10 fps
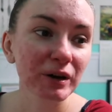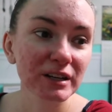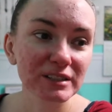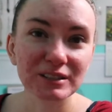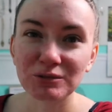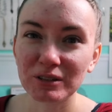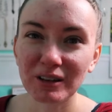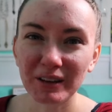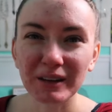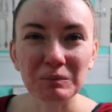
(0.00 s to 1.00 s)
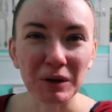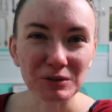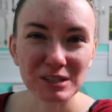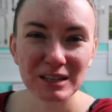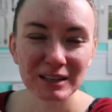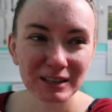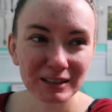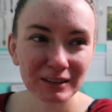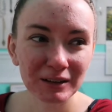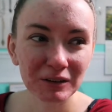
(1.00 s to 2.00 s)
but they sort of got like melty
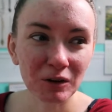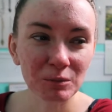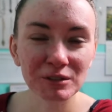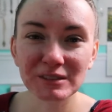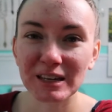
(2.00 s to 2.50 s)
in there almost,